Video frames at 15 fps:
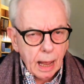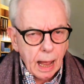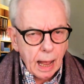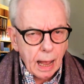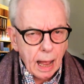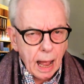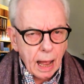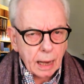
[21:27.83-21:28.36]
uh
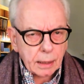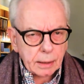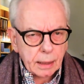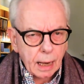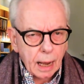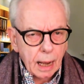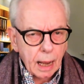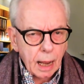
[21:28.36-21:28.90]
and uh,
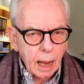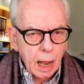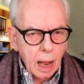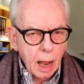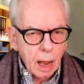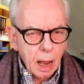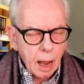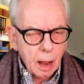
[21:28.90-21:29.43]
uh
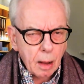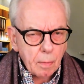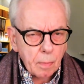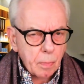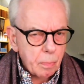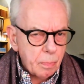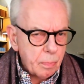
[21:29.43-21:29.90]
um,